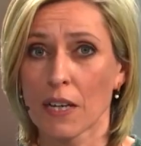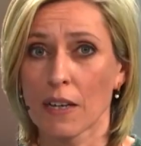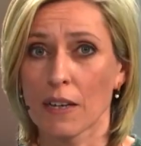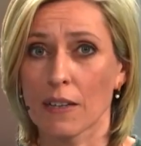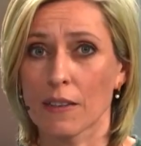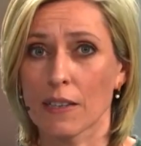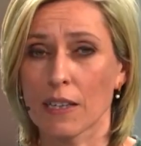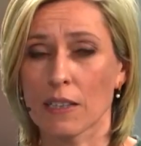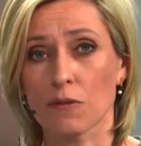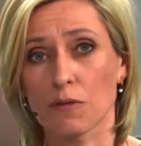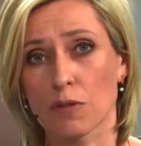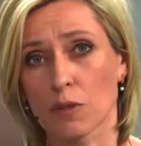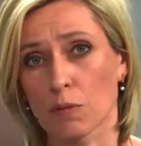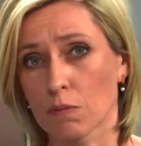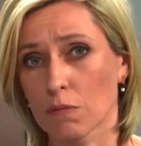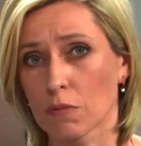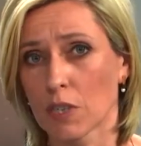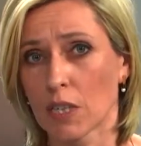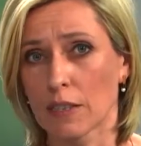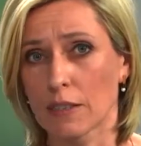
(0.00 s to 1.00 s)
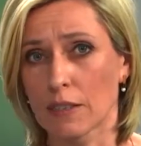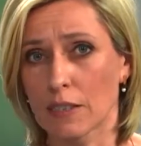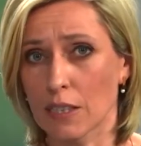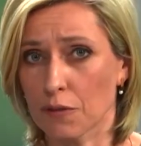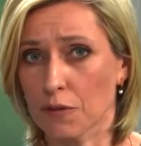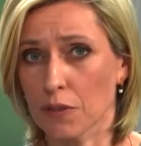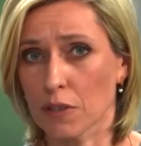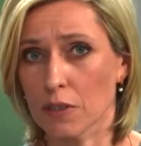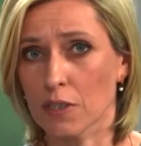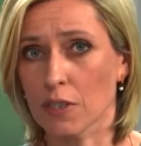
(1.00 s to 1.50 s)
and that from
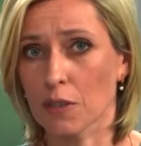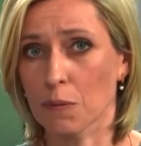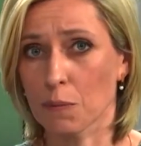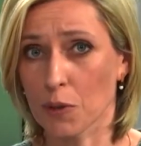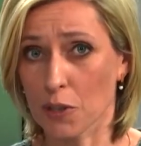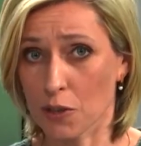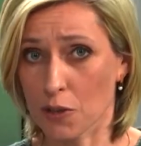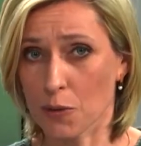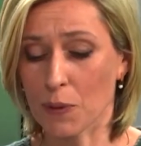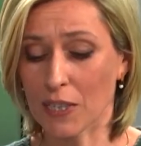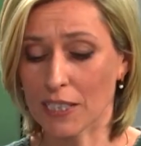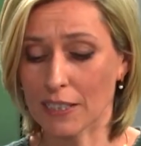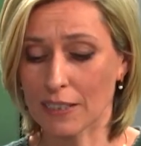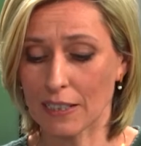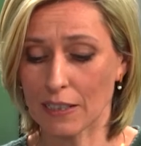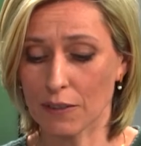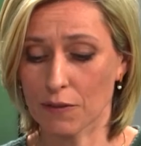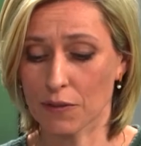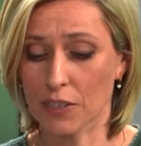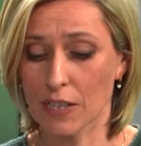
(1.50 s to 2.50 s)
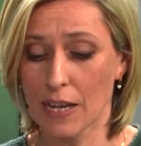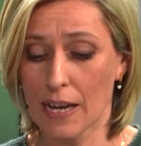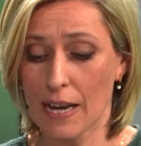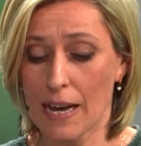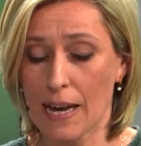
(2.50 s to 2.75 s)
different perspectives.